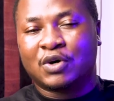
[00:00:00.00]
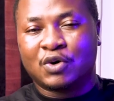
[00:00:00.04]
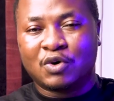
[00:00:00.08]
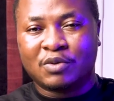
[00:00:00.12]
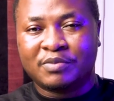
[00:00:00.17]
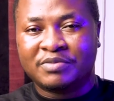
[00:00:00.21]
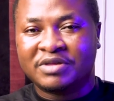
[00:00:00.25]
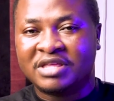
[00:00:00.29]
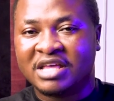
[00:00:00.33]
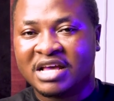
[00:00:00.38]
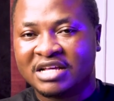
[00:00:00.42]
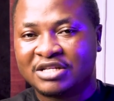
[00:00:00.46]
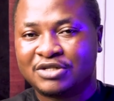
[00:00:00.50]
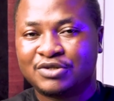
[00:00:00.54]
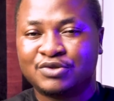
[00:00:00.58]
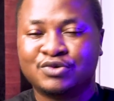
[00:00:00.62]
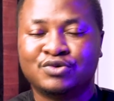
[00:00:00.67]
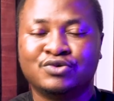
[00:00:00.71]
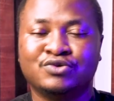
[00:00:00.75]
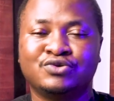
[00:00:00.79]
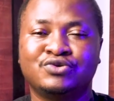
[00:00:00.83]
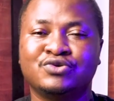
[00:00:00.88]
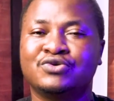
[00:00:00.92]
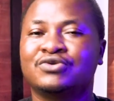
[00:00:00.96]
OBS,
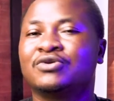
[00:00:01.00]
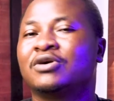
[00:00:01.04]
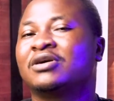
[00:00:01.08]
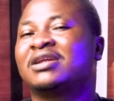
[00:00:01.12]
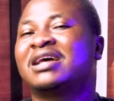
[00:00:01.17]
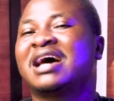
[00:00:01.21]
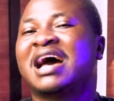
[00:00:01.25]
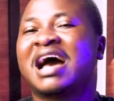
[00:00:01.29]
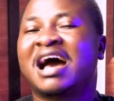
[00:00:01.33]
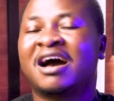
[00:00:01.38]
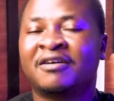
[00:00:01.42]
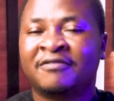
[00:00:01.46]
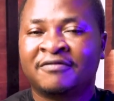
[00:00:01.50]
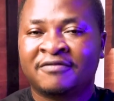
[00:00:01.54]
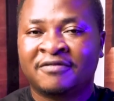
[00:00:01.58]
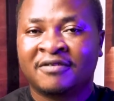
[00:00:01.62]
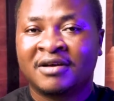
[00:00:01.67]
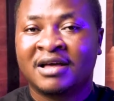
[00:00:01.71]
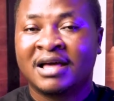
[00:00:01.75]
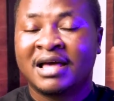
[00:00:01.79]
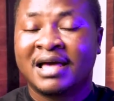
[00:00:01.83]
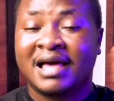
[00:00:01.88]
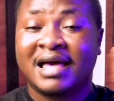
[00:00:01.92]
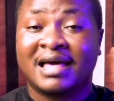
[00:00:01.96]
you do not have
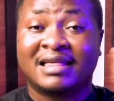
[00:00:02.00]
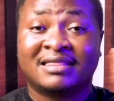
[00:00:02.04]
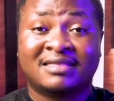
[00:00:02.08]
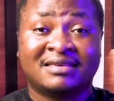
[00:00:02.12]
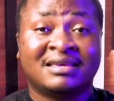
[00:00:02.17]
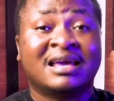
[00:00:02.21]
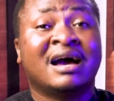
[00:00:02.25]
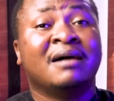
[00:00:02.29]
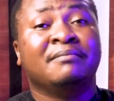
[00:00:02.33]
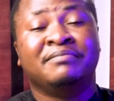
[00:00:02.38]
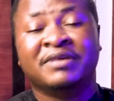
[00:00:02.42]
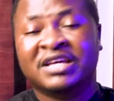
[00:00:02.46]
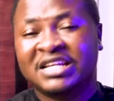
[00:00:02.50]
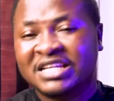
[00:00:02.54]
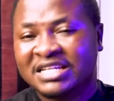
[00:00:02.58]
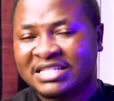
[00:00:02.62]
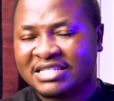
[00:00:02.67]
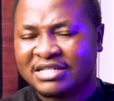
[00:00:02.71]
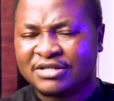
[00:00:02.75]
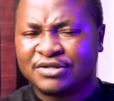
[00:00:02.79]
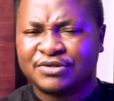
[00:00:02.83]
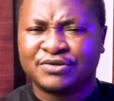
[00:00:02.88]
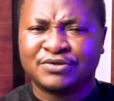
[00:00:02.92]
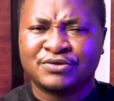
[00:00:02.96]
the
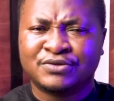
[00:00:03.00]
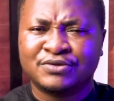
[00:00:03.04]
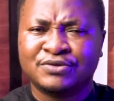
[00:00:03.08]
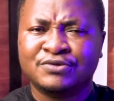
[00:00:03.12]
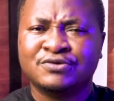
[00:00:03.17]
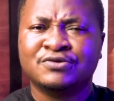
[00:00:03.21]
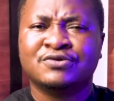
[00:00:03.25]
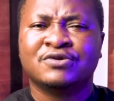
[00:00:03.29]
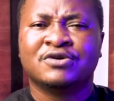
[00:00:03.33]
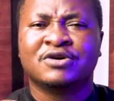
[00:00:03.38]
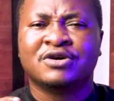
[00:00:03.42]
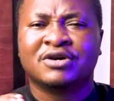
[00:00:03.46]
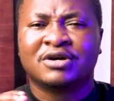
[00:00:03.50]
ability to do